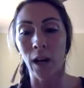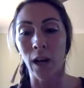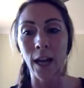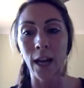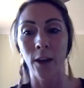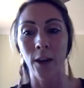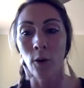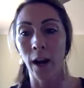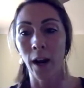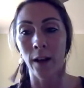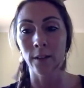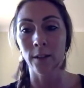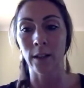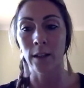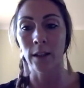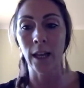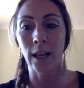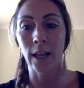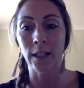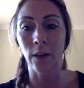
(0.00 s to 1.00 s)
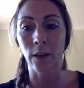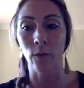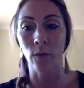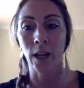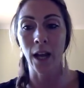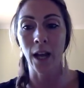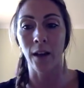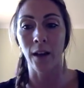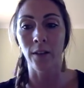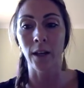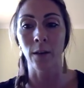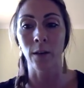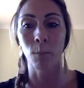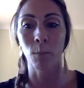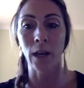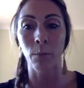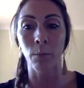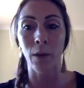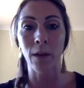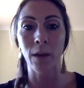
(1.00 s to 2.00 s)
playgrounds and things every now and then and
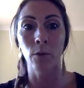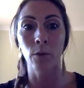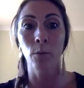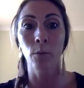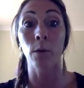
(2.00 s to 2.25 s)
meet people,